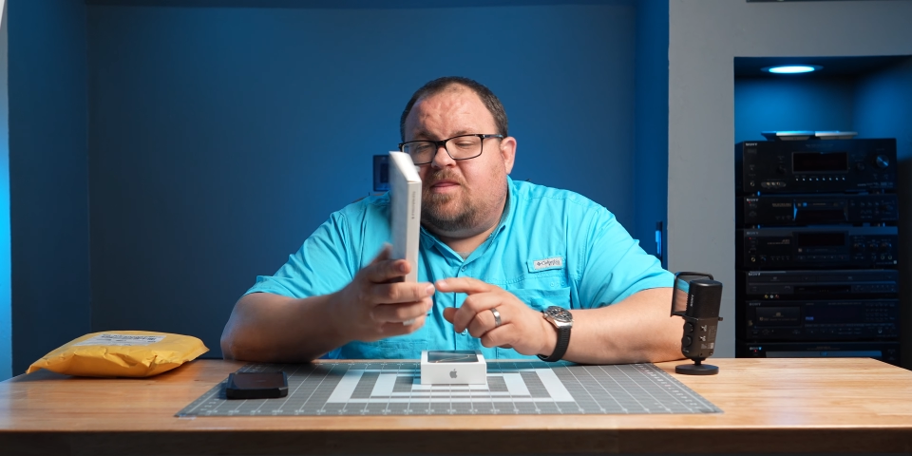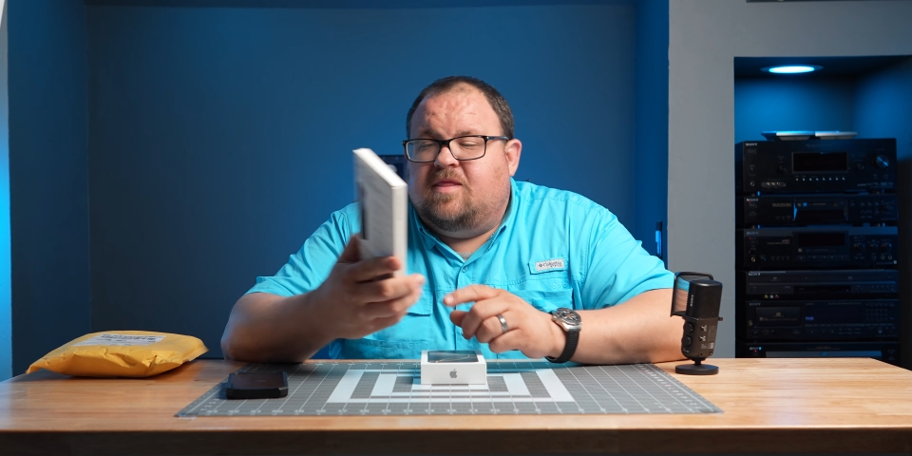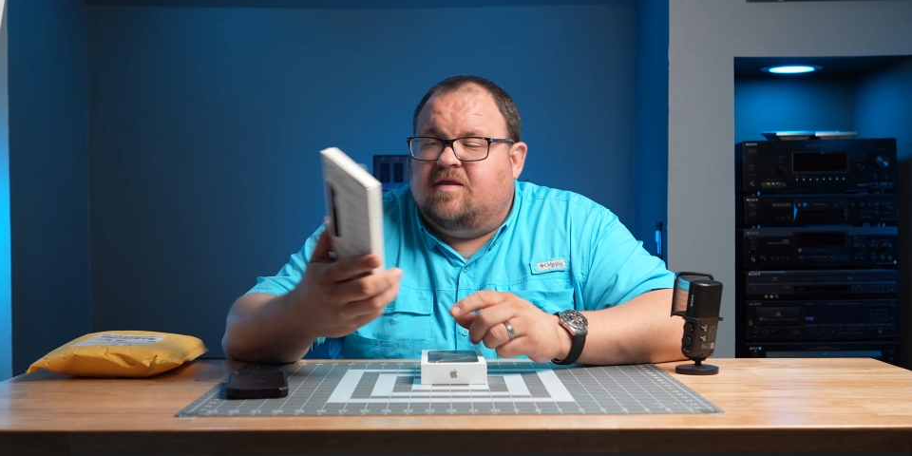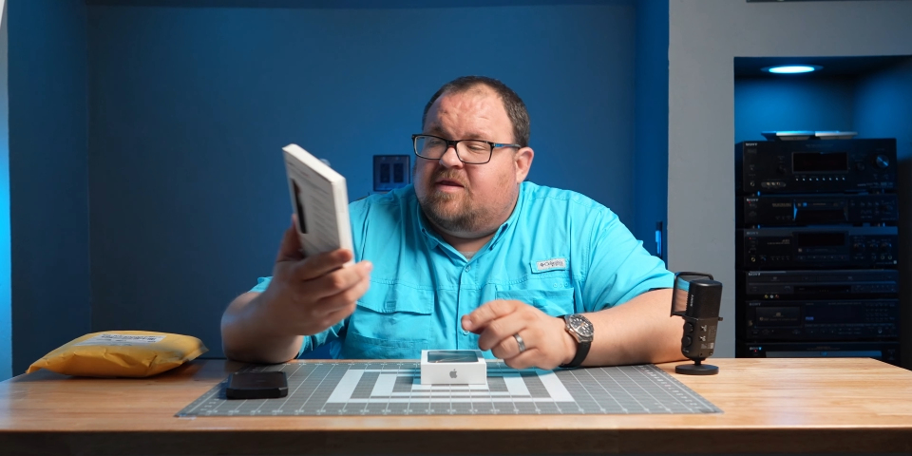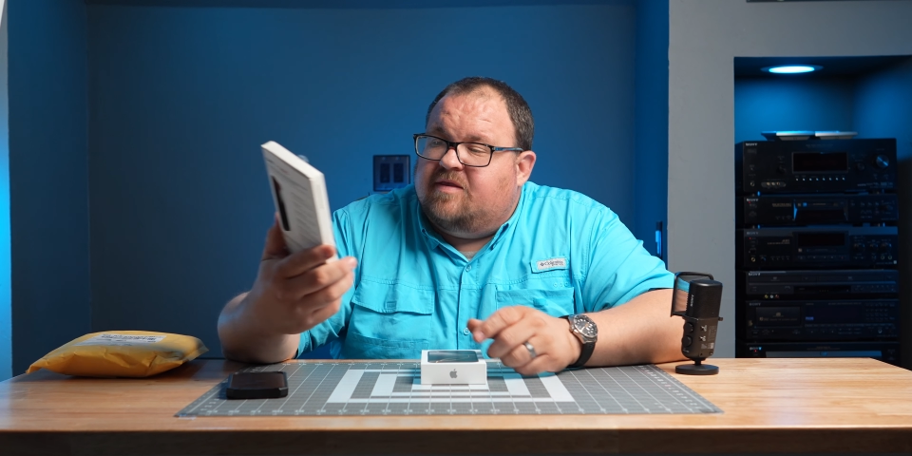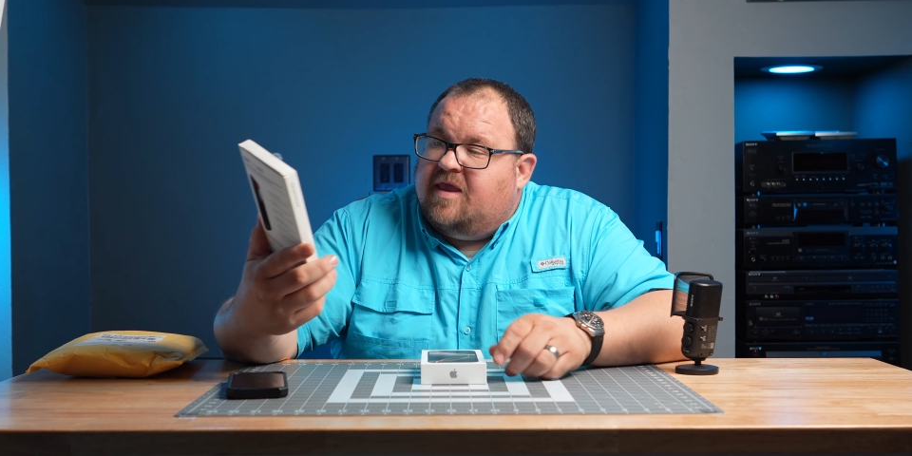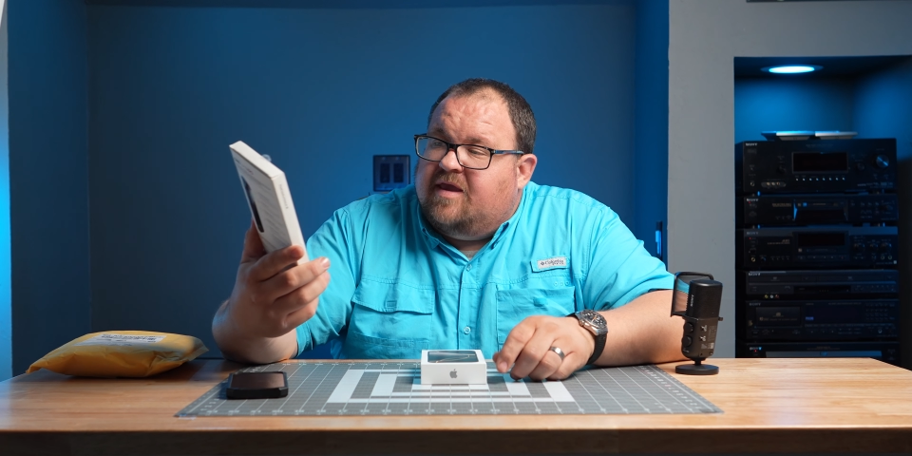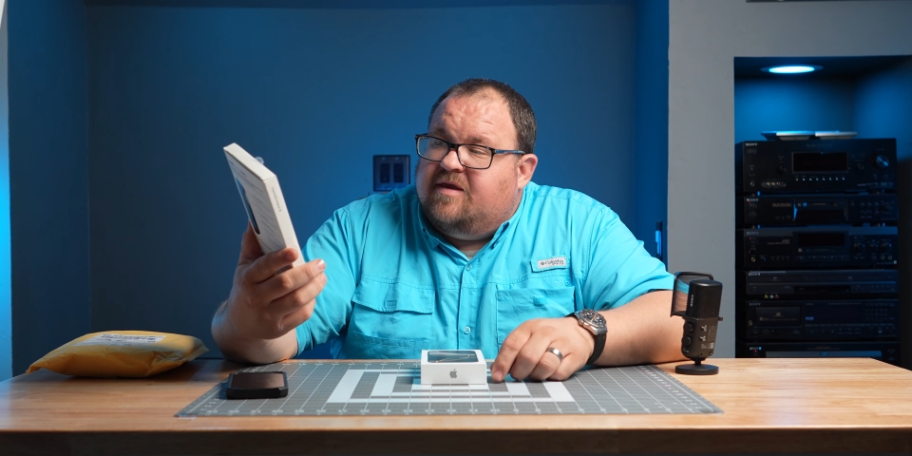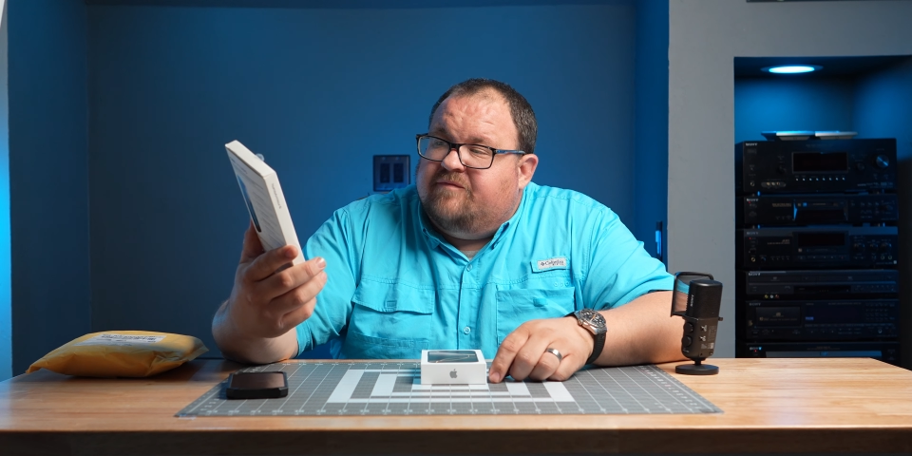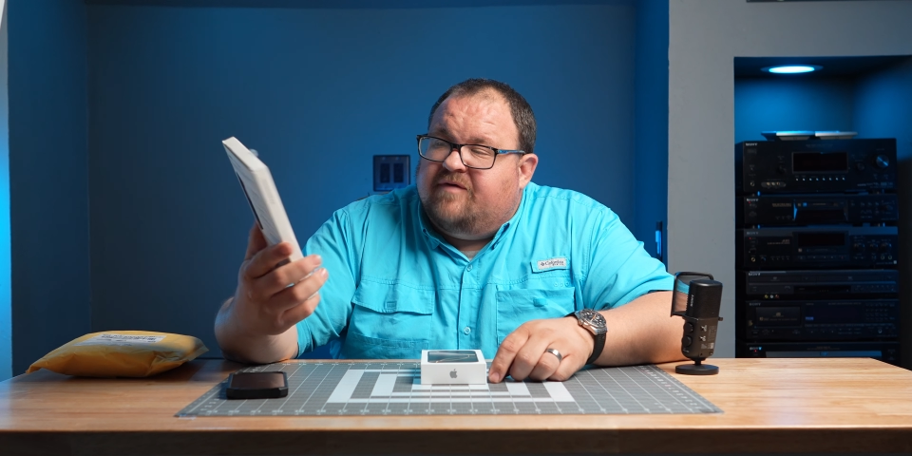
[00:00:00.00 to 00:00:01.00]
This is
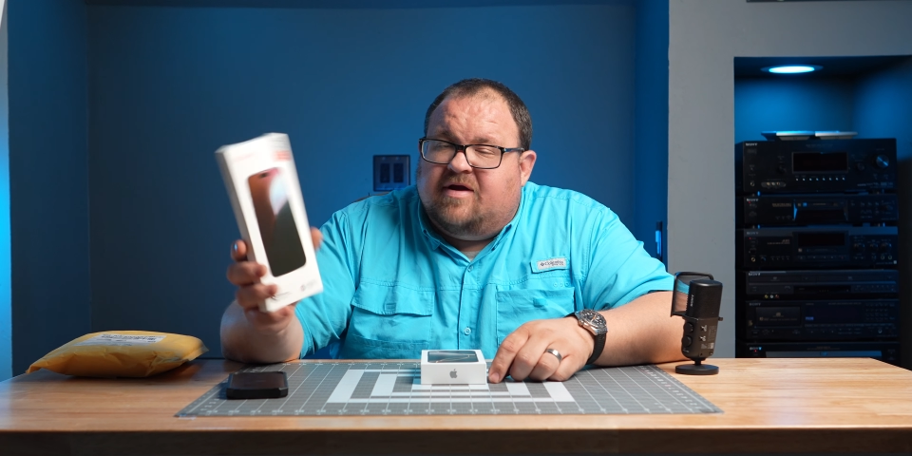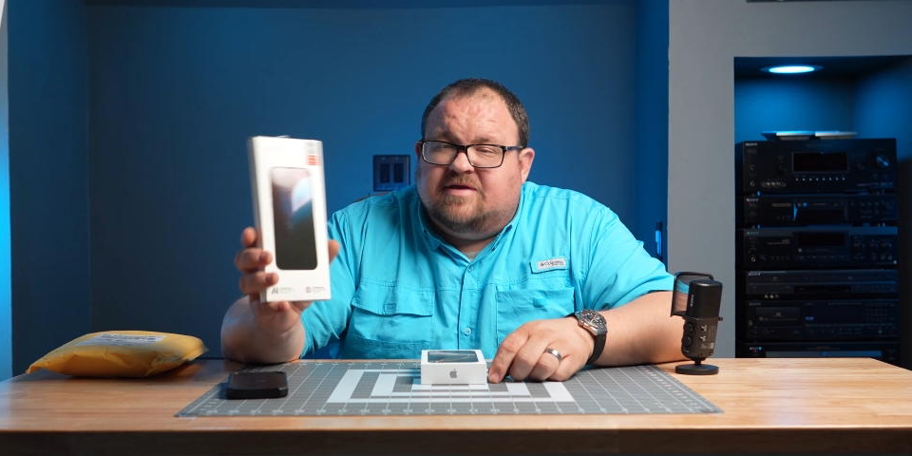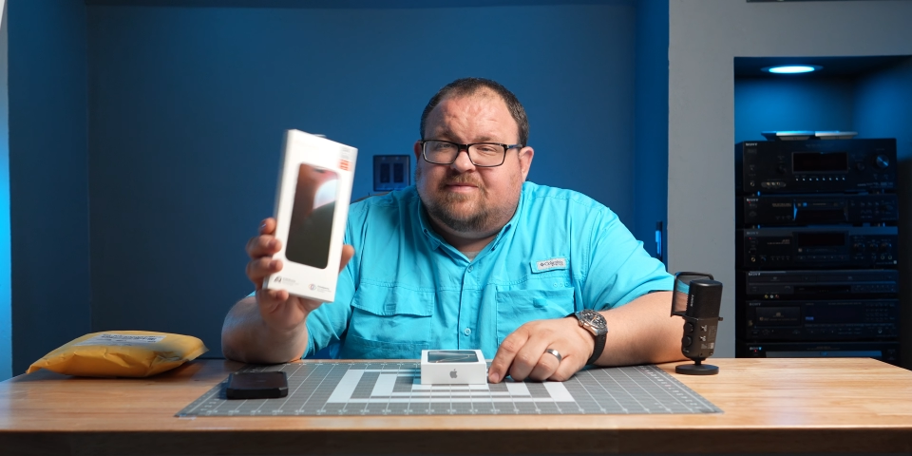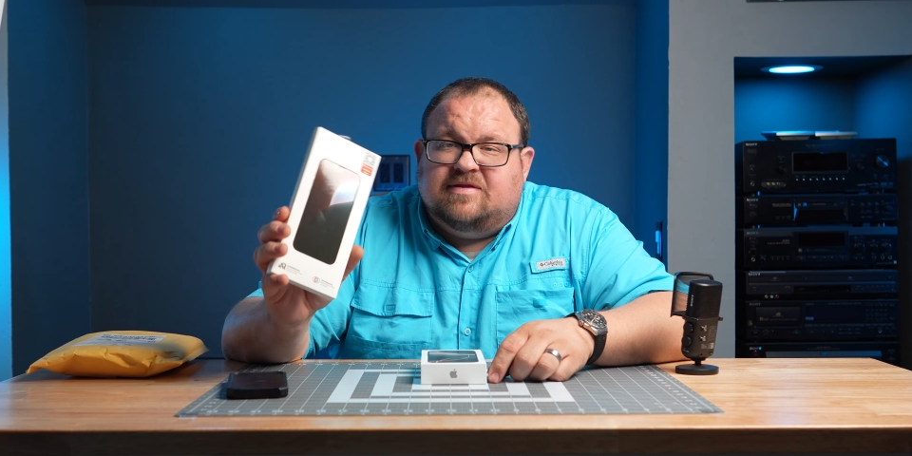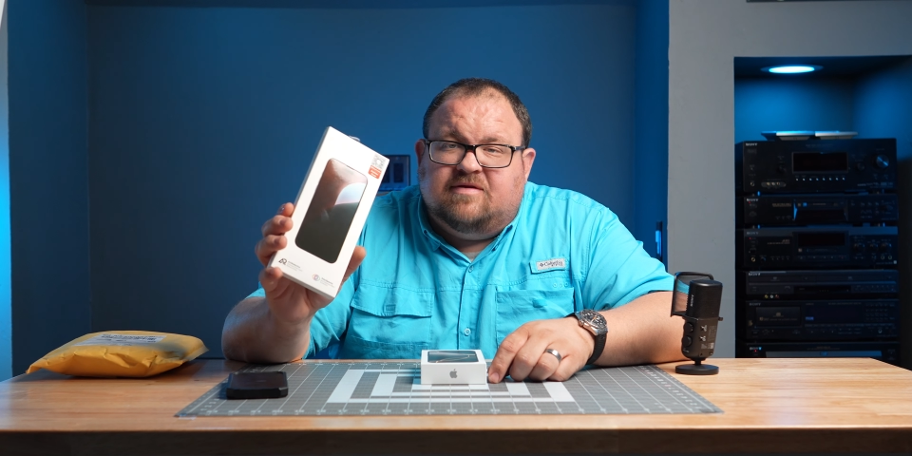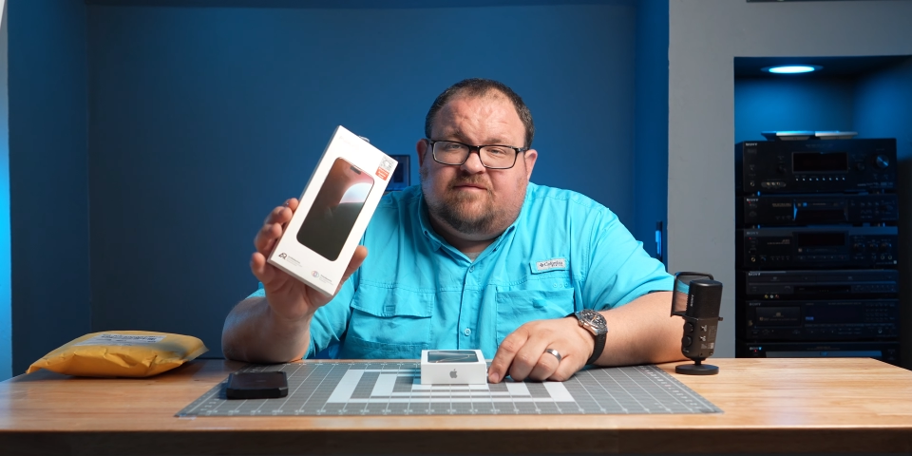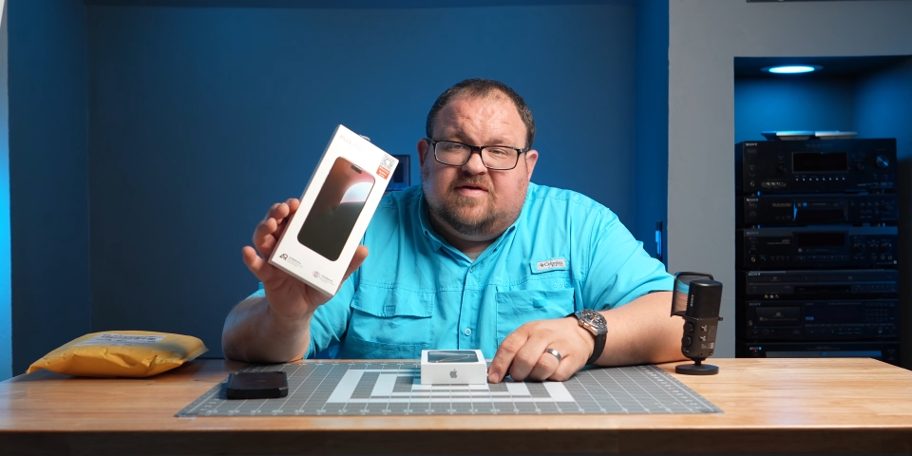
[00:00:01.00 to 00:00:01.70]
a very expensive